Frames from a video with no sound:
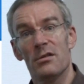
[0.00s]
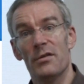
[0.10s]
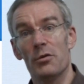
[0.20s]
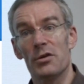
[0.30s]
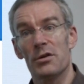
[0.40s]

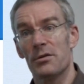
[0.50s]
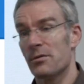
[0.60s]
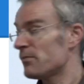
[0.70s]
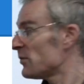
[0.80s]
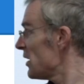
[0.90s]
folder.
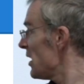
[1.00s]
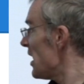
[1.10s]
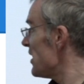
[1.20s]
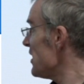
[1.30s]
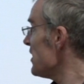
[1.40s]

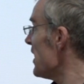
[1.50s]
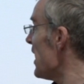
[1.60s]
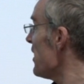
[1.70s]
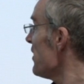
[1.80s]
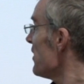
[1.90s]
And in
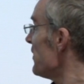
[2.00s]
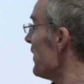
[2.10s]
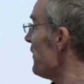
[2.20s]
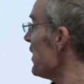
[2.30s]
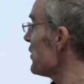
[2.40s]
there,
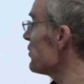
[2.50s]
that file's